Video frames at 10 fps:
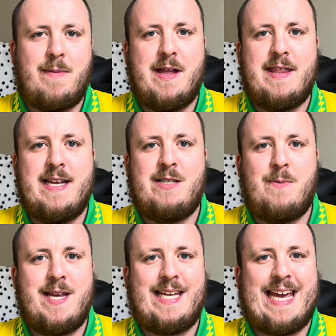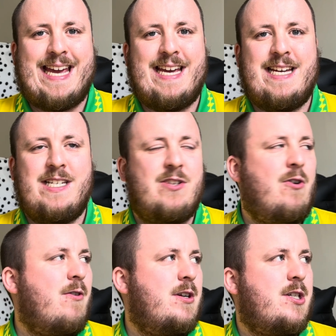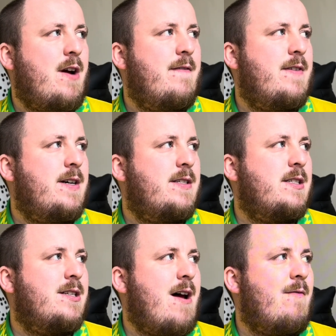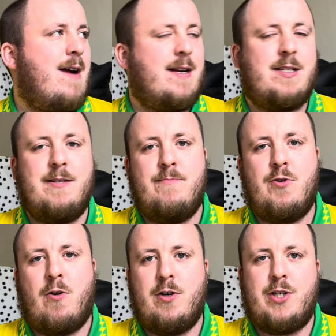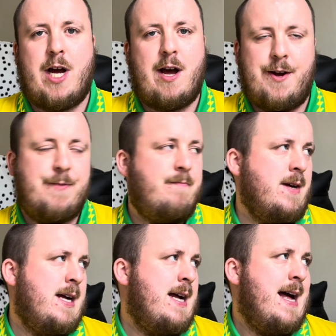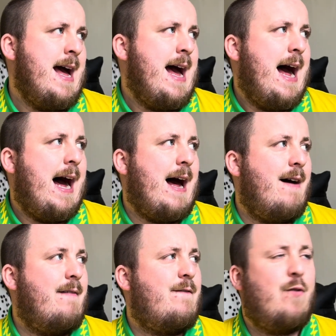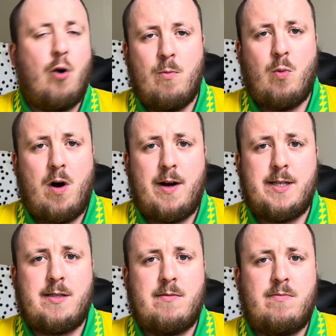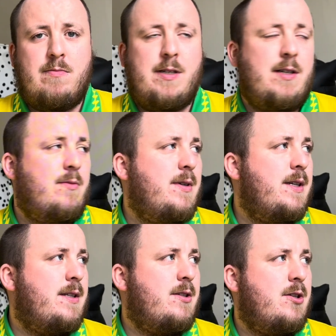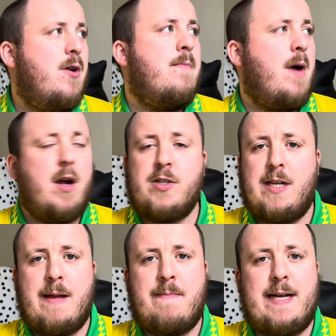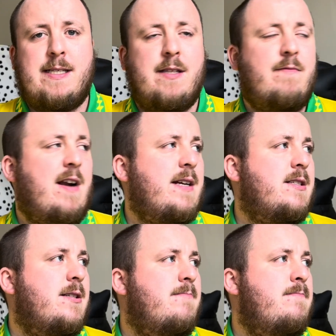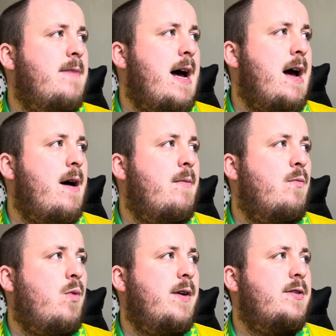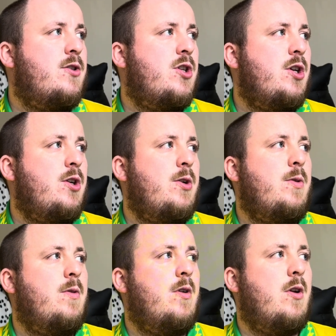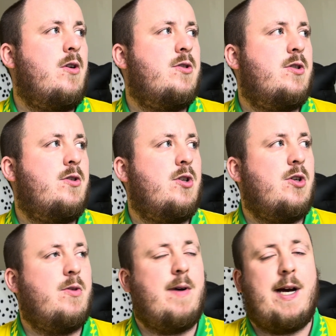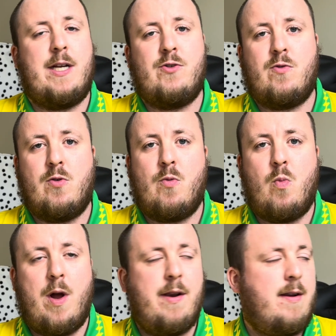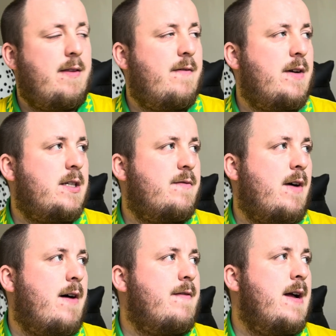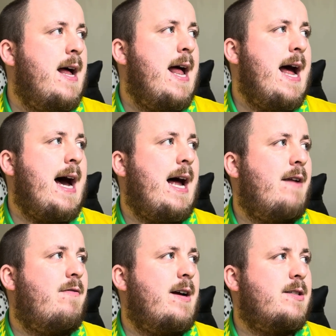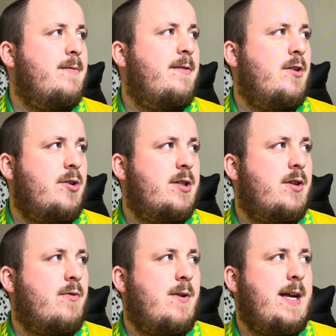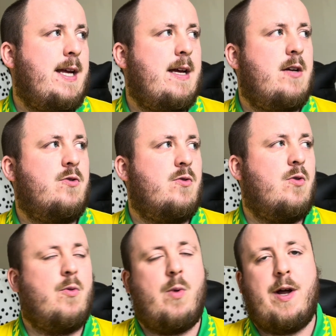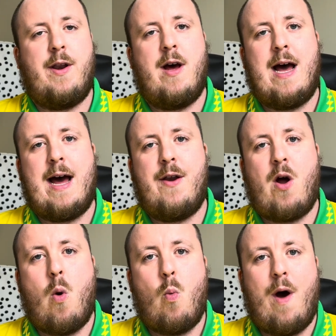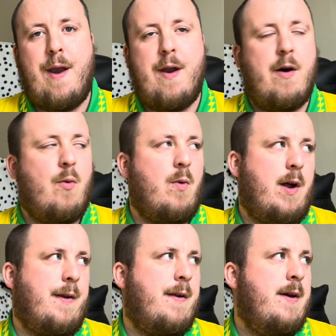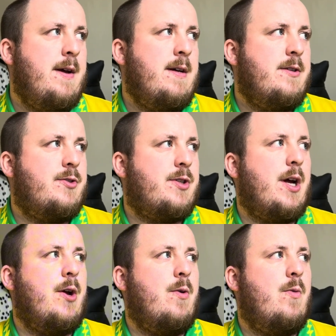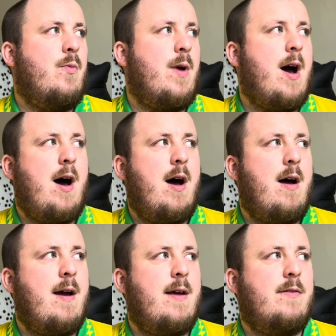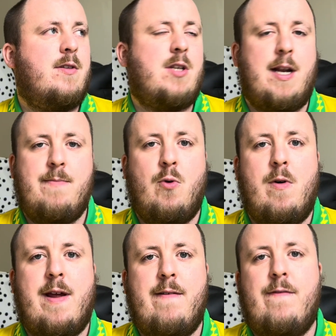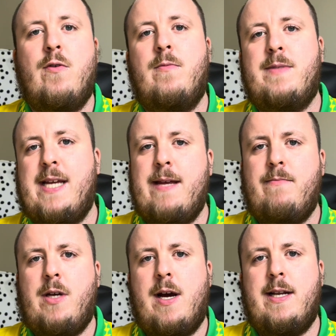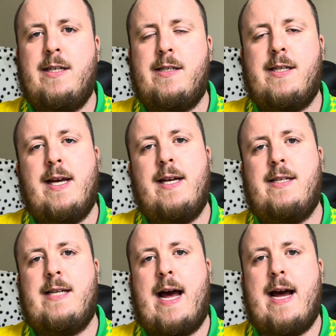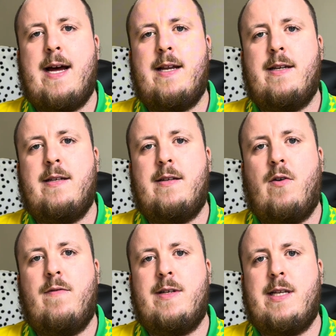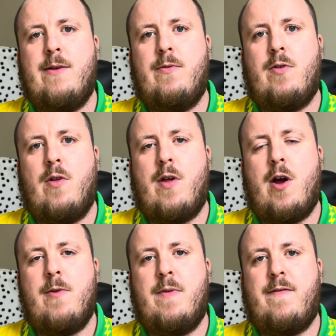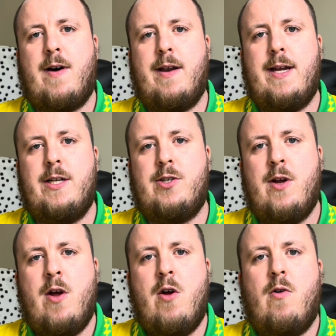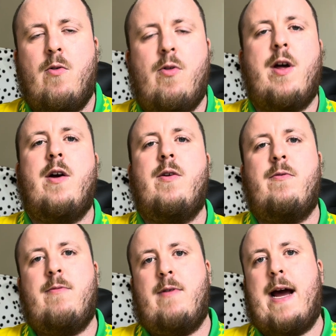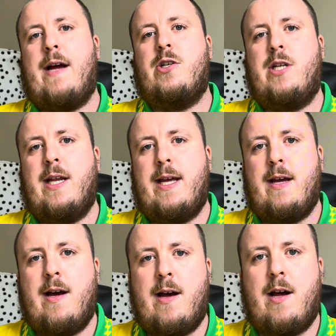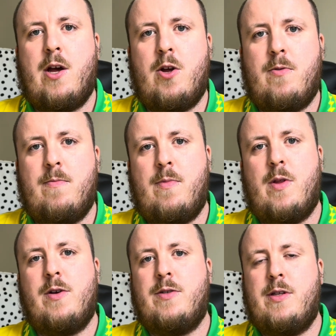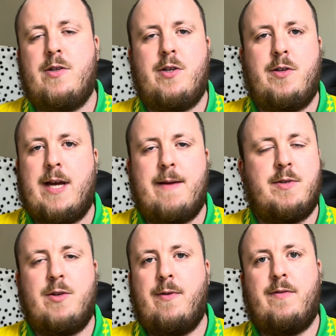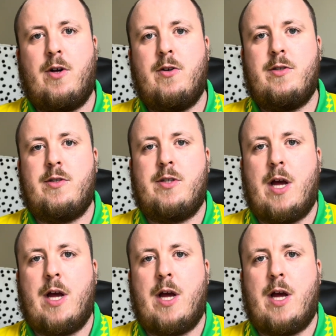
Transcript: But this week it is Norwich versus Wrexham. Norwich at home. Form-wise, we're doing marginally better than Wrexham. Won 2, lost 2 and drawn 1 in the first 5. And Wrexham have lost 3, drawn 1 and won 1. So we are the slightly more informed team going into this, and obviously we've got the home advantage, although actually at home those are the 2 games that we've lost.